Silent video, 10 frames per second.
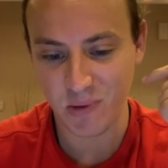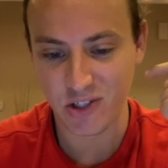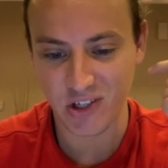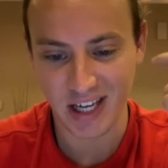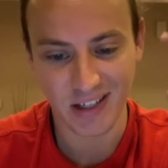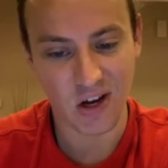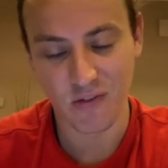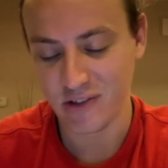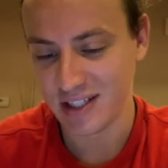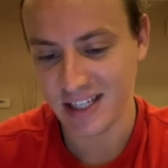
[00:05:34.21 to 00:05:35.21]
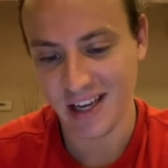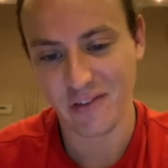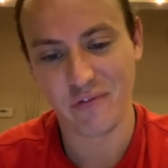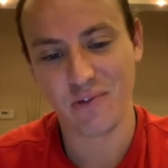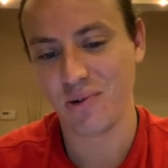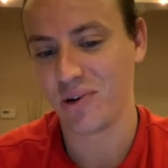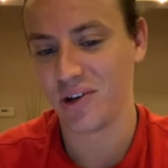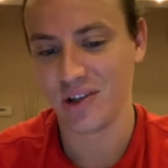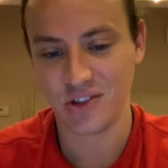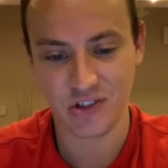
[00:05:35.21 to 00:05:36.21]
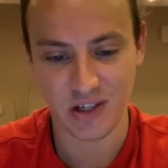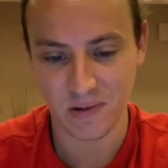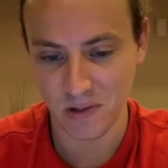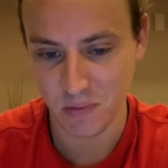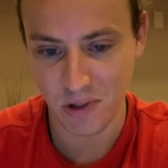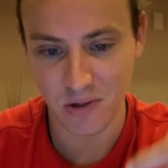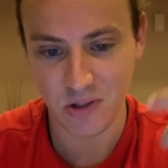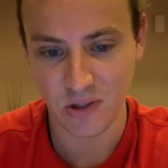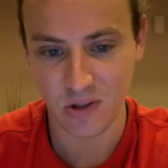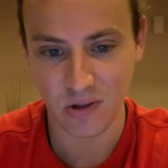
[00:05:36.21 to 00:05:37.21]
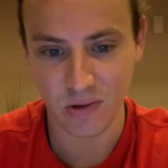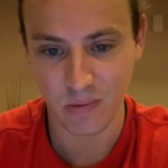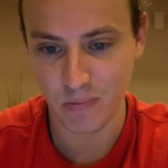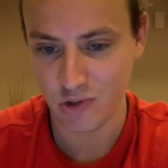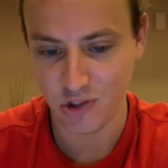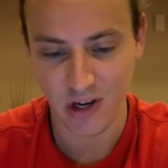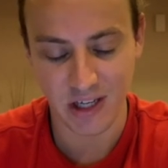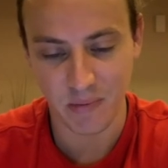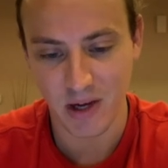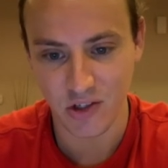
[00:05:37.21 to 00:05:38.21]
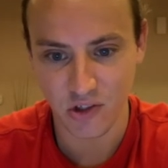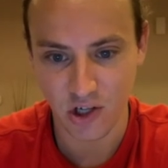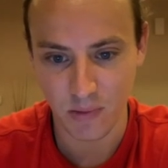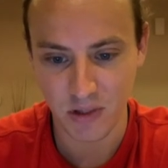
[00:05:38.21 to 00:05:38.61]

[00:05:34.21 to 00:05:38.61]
which I obviously can't afford, Shadowless Mewtwo, Shining Magikarp.